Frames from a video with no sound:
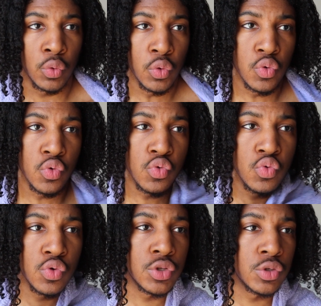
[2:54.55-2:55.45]

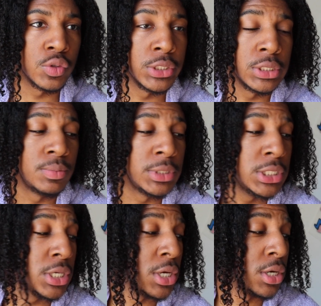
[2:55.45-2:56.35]
Woo! So this is
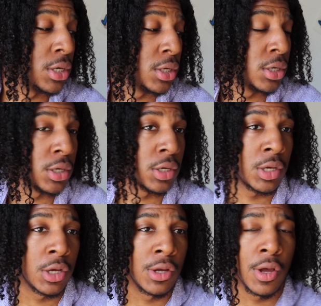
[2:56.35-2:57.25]
me
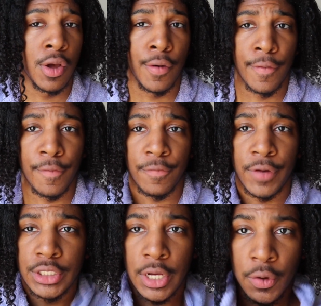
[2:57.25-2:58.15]

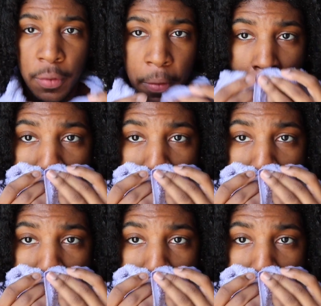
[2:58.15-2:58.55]
fresh out.